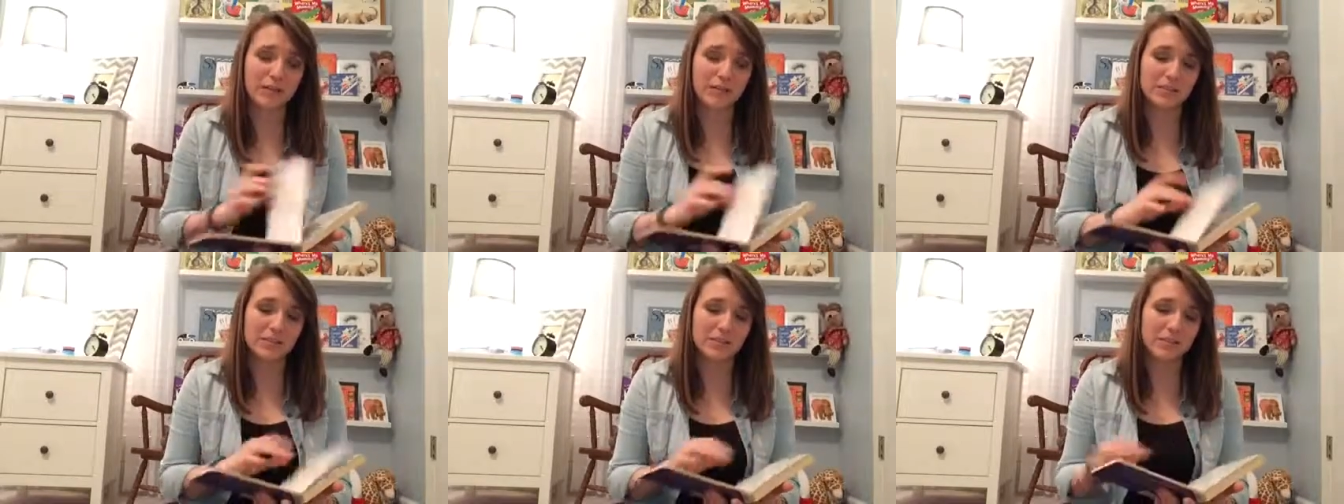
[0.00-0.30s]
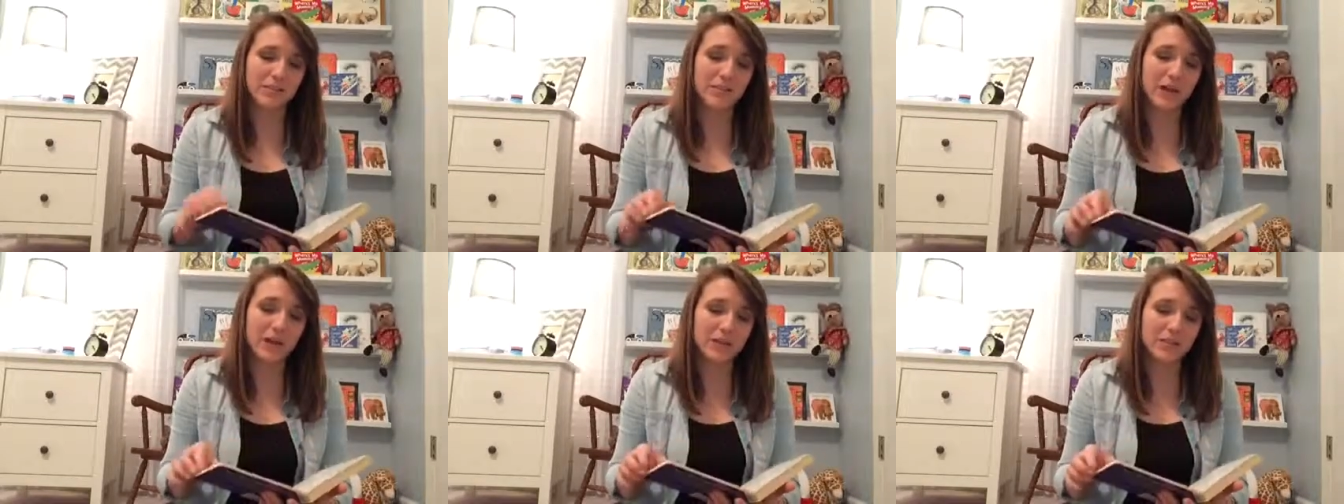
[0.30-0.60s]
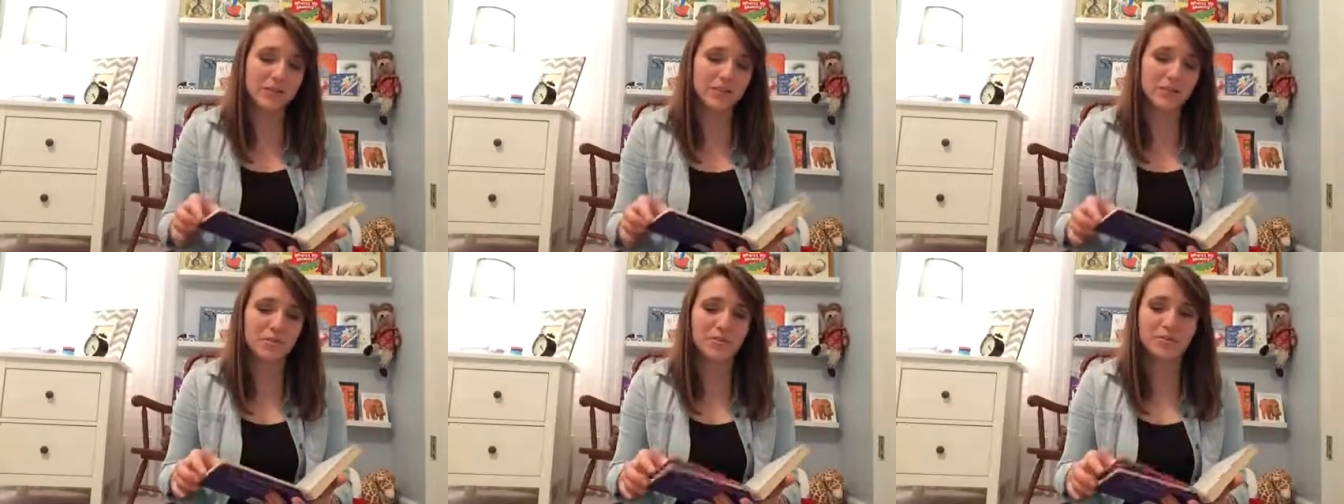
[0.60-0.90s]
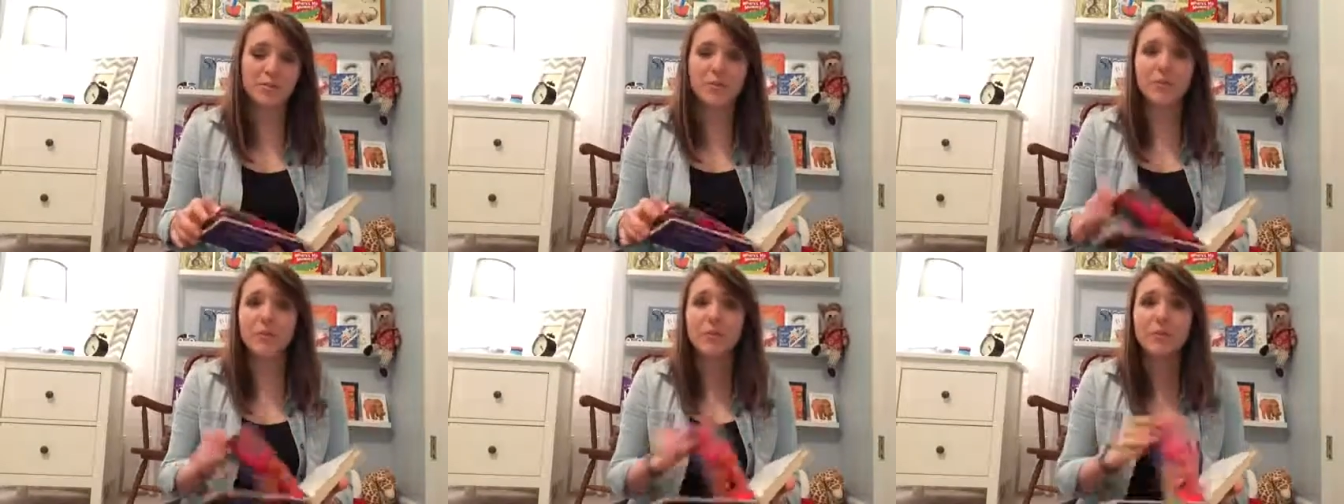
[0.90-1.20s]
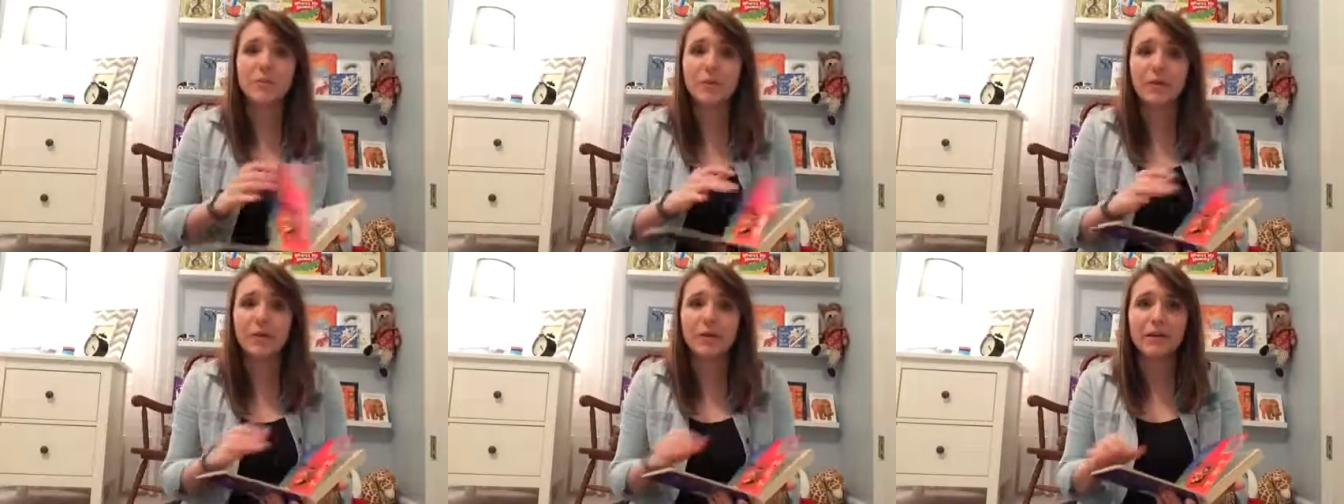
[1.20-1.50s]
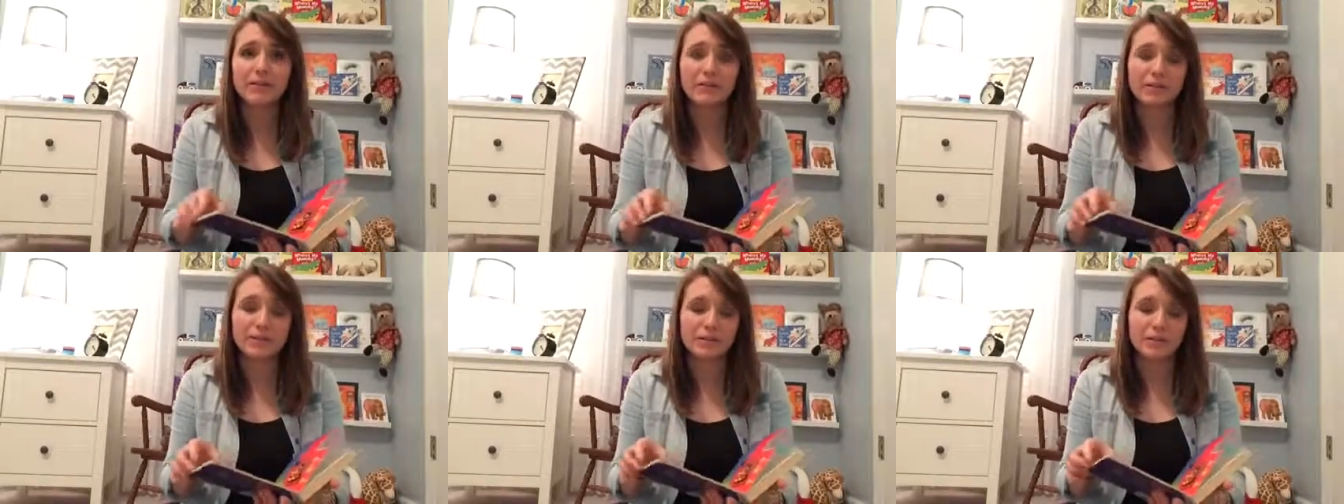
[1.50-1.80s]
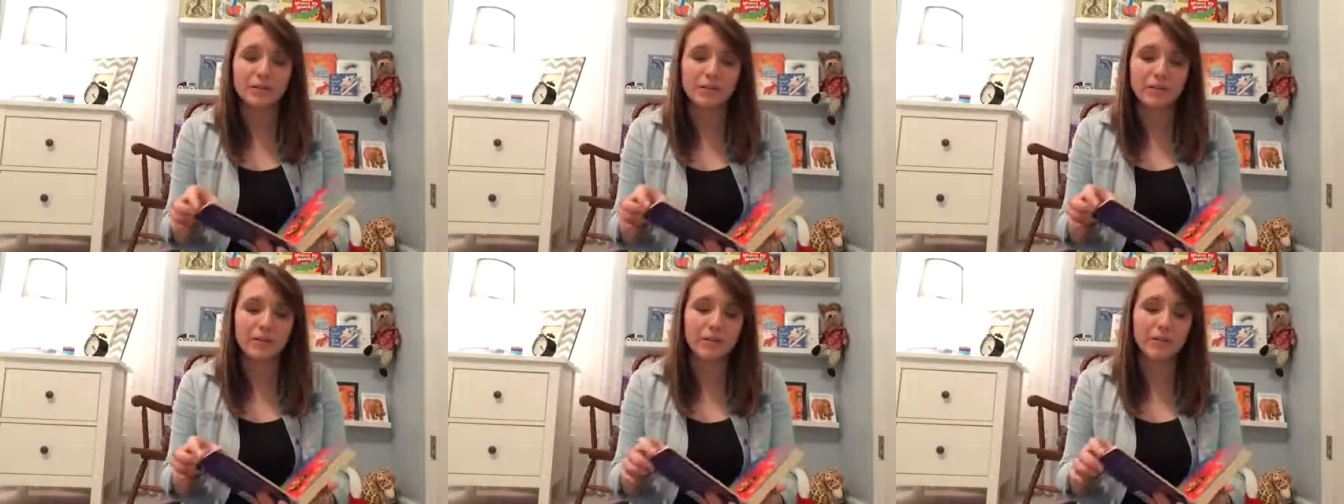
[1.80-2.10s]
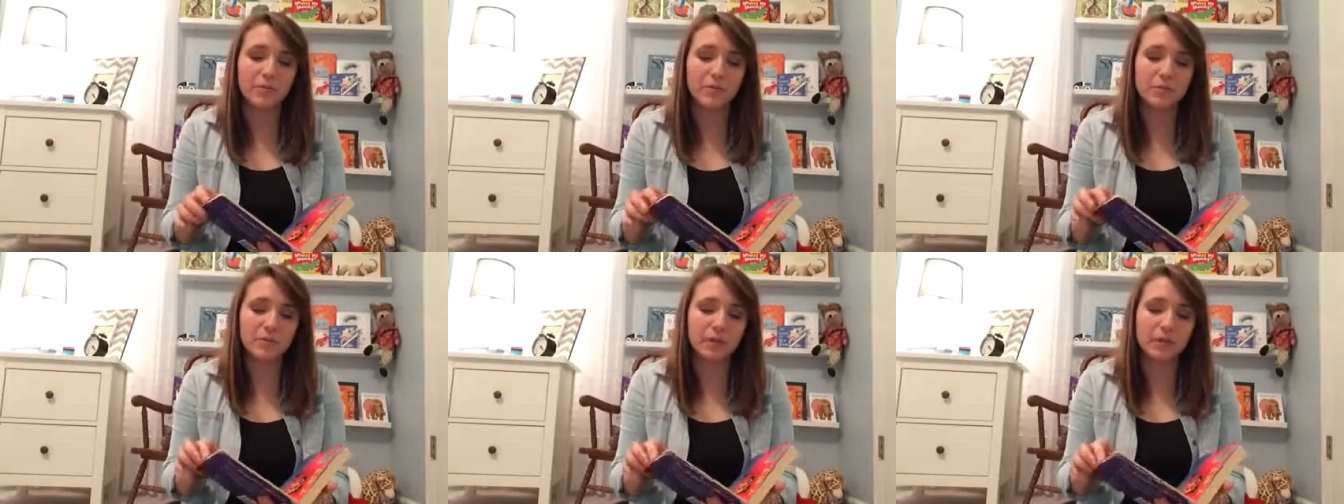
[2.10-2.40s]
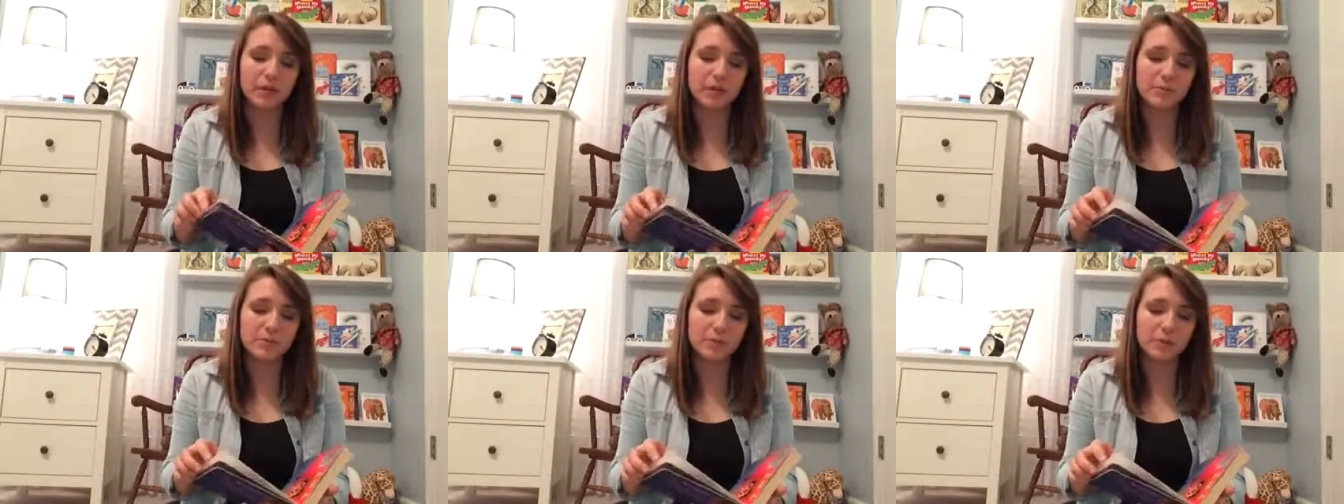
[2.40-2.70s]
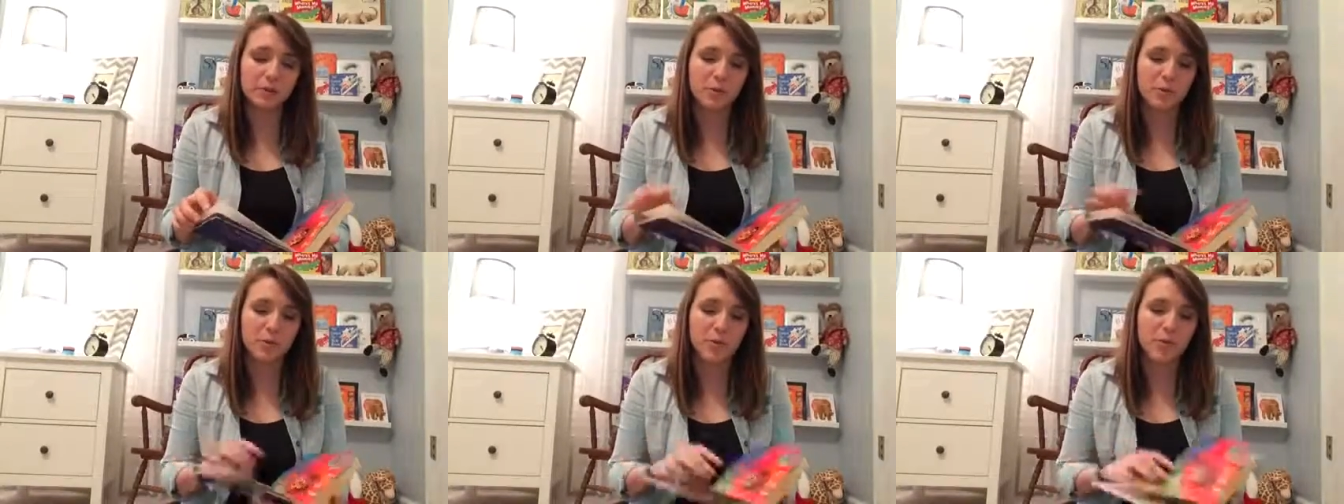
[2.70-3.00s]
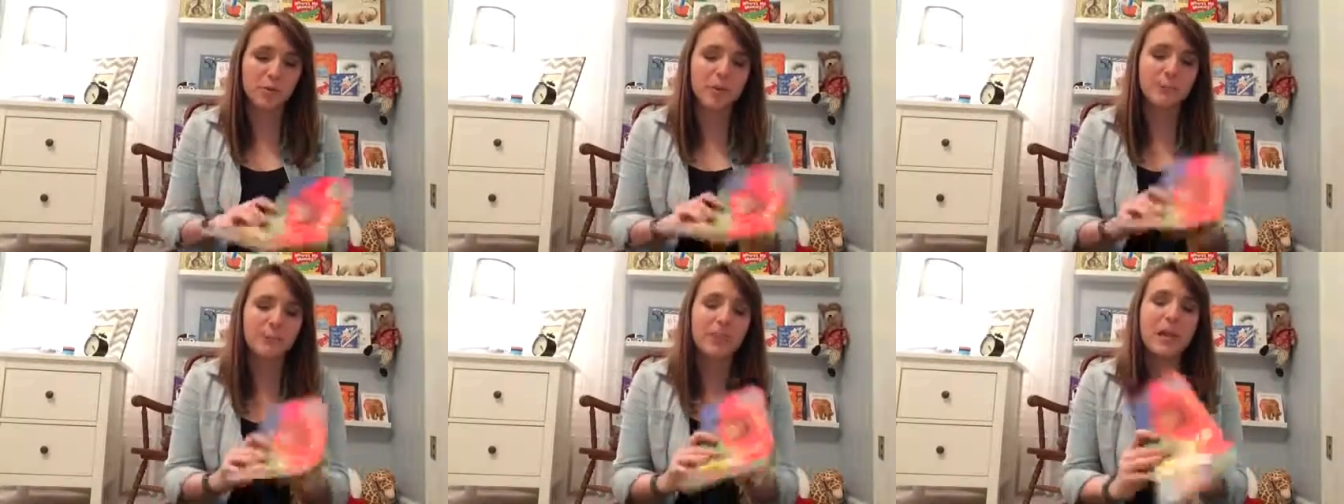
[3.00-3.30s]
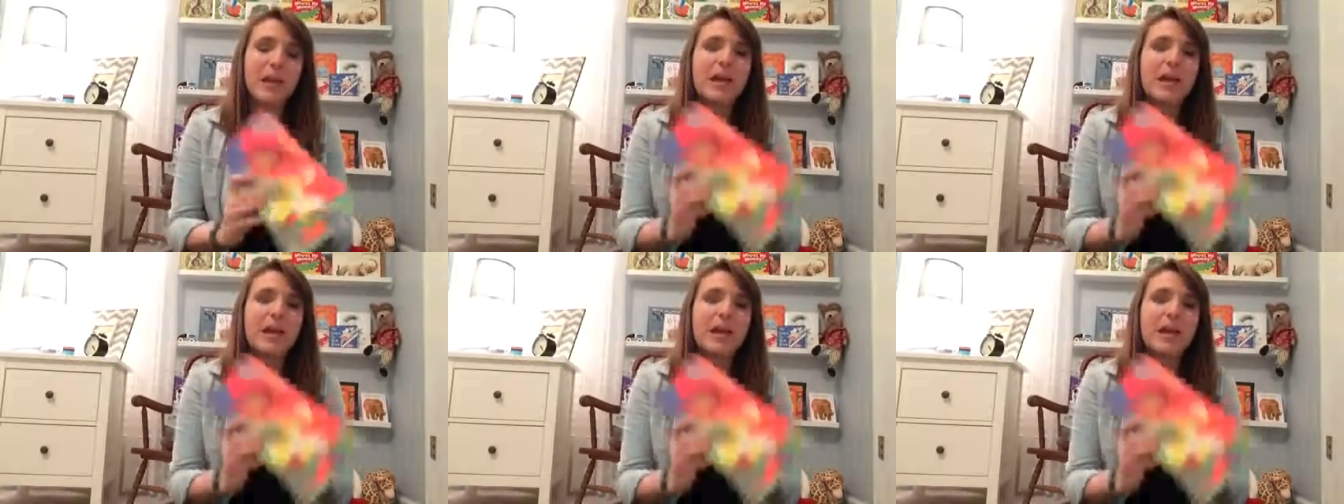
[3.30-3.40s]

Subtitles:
I'll still find you, you go anywhere, I'll still, like, I'm still your mama.